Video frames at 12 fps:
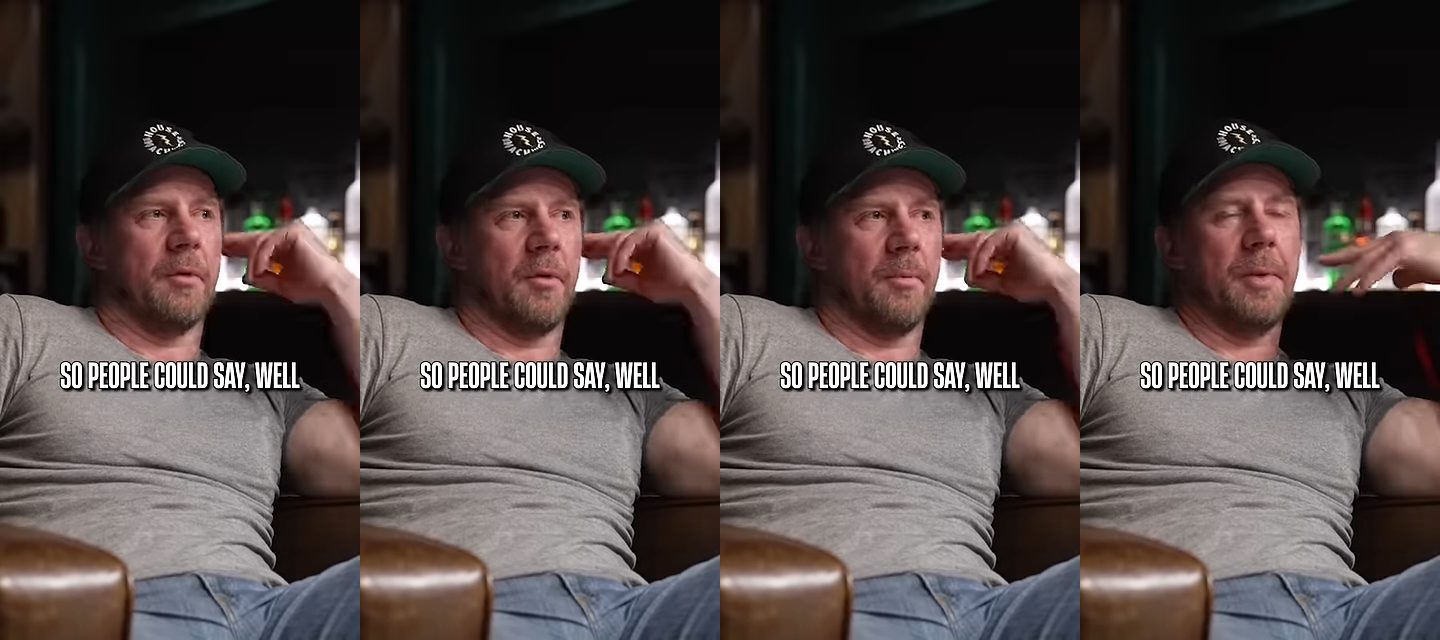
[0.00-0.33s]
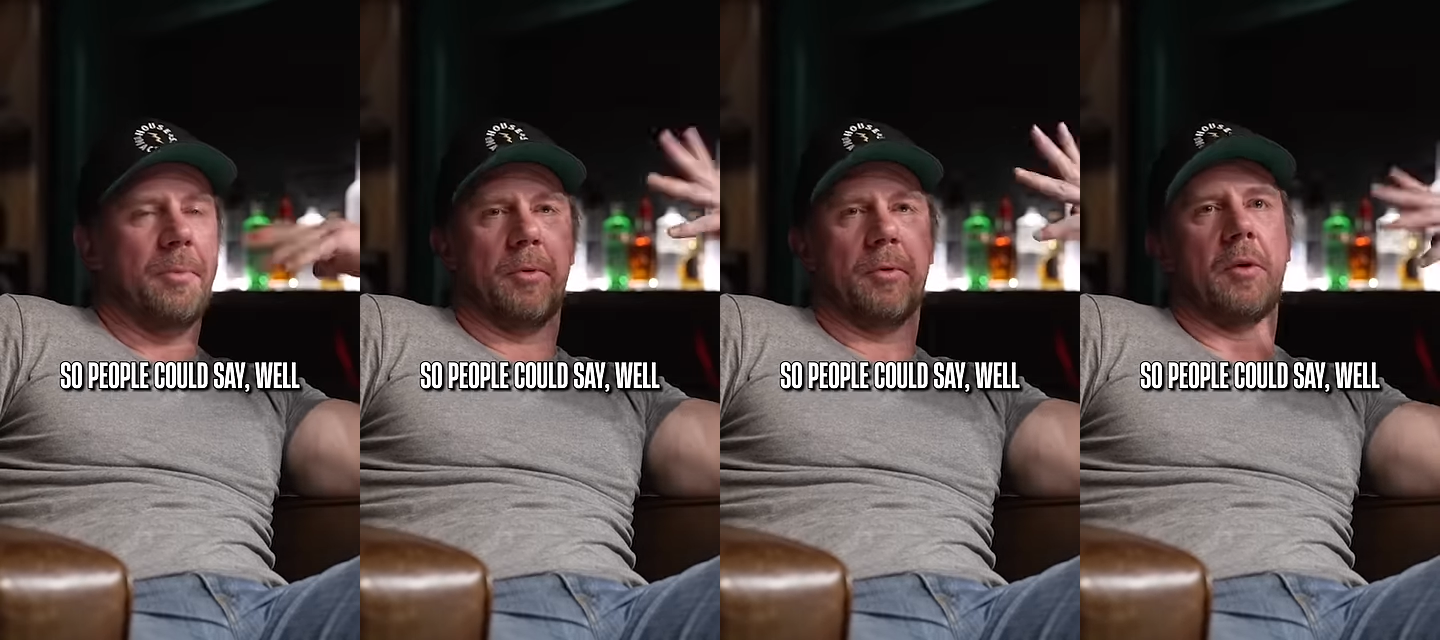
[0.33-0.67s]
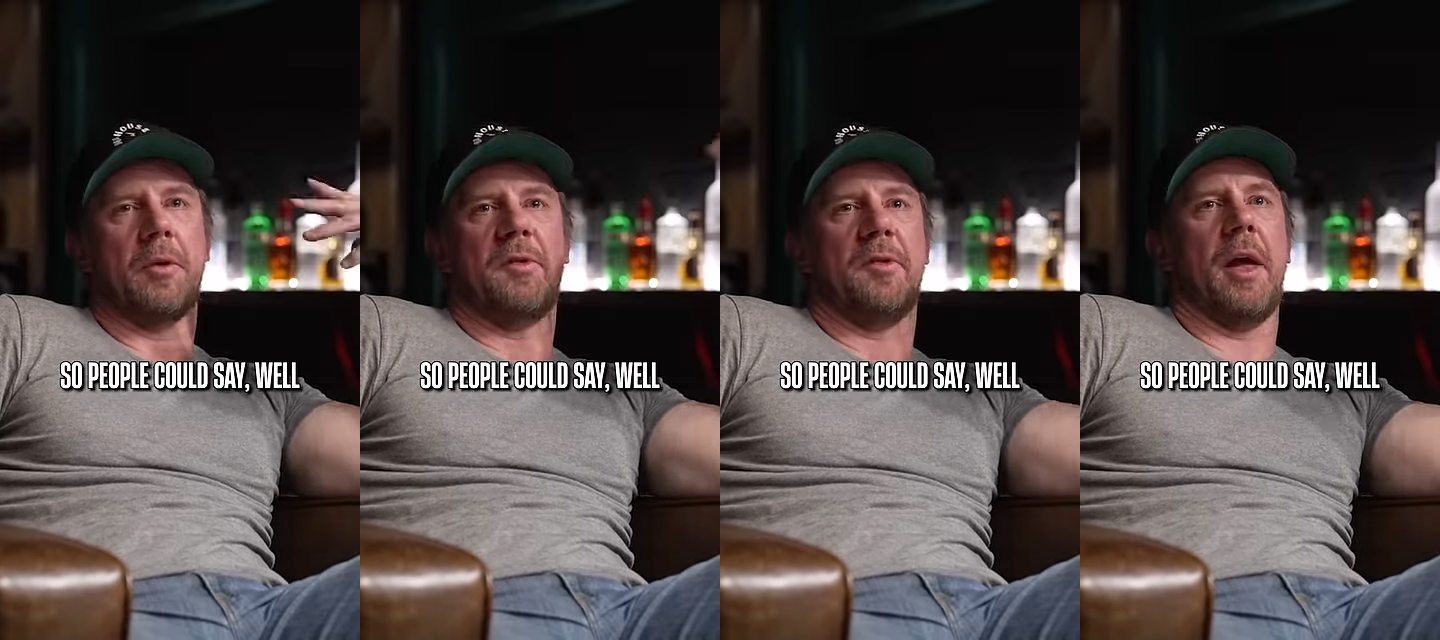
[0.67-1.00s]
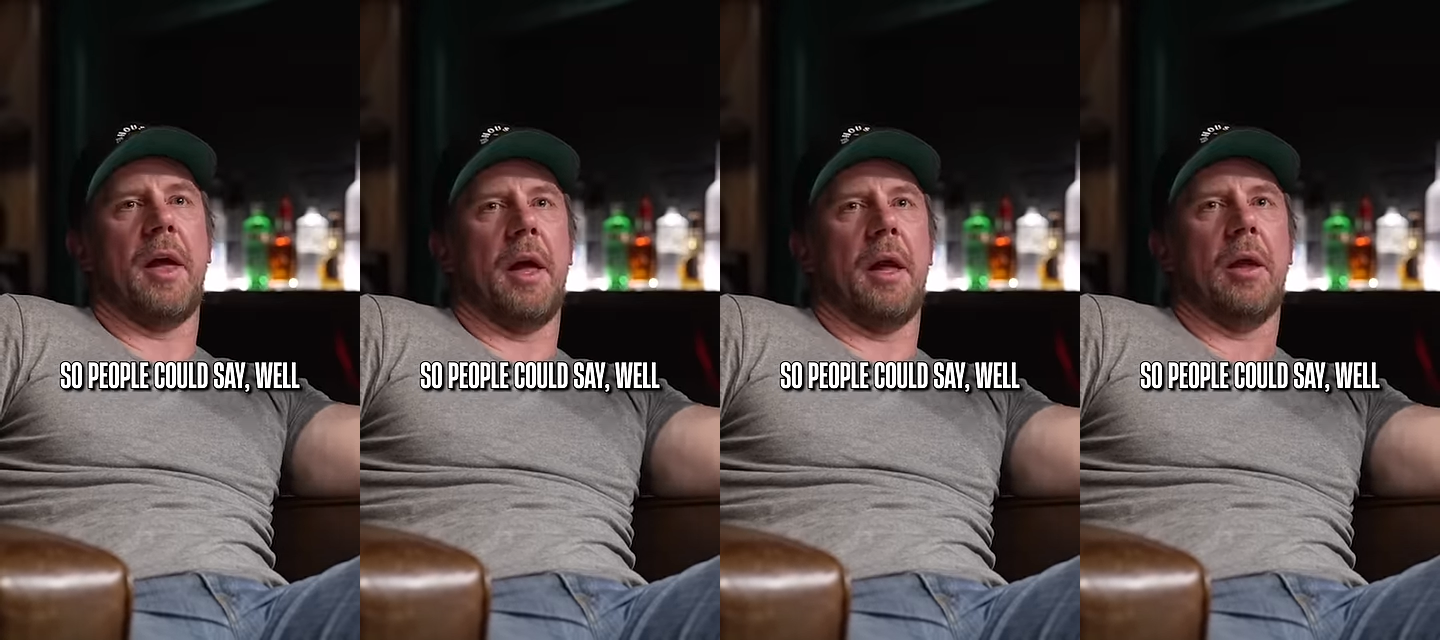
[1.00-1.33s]
So people could
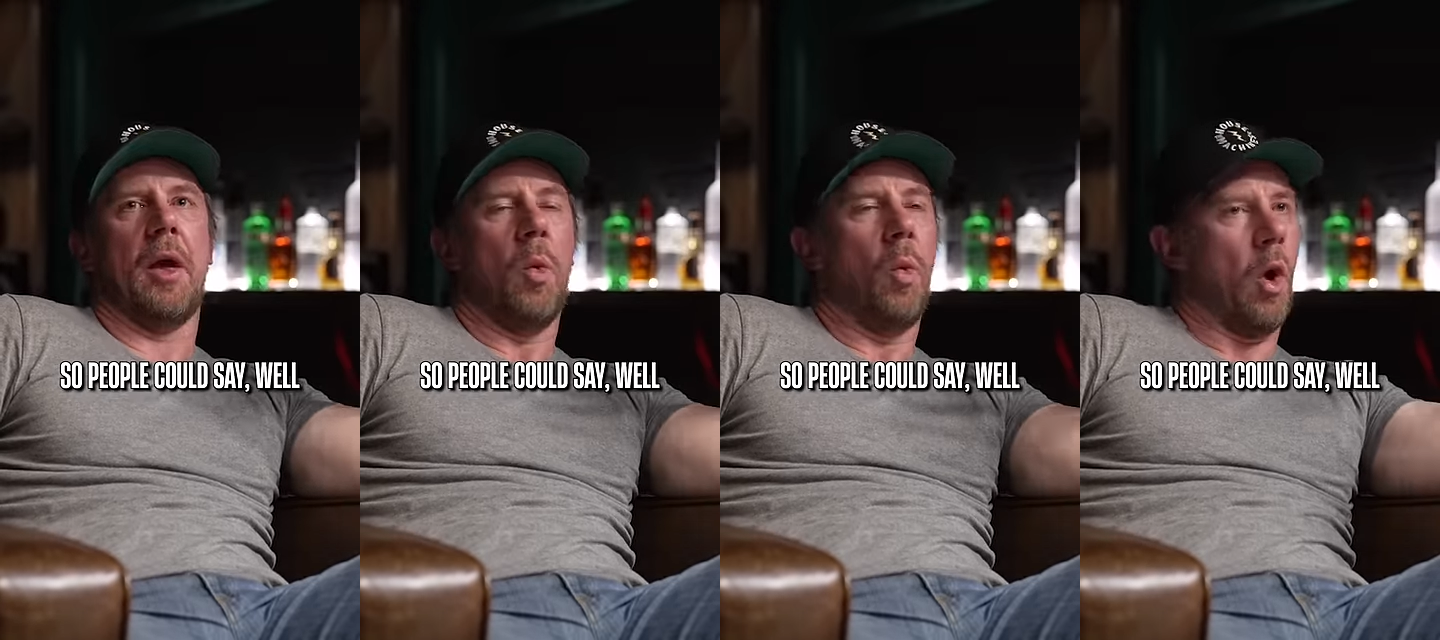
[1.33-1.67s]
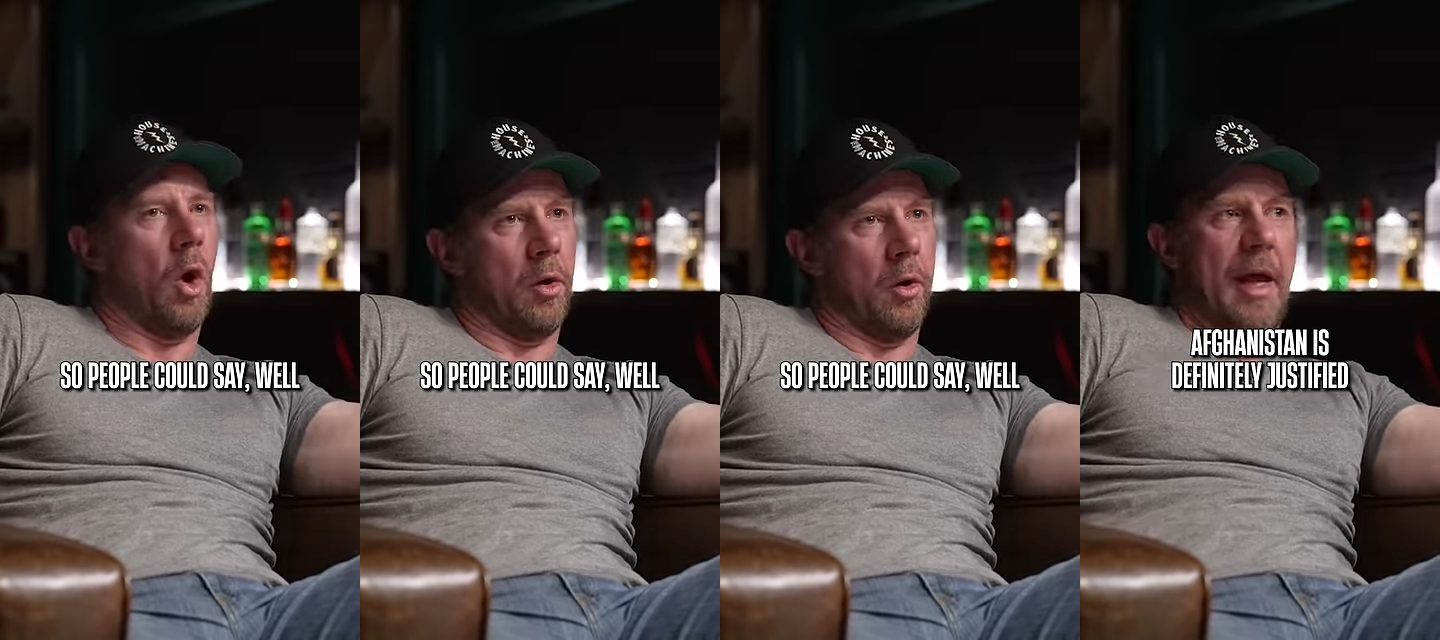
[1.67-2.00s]
say, well,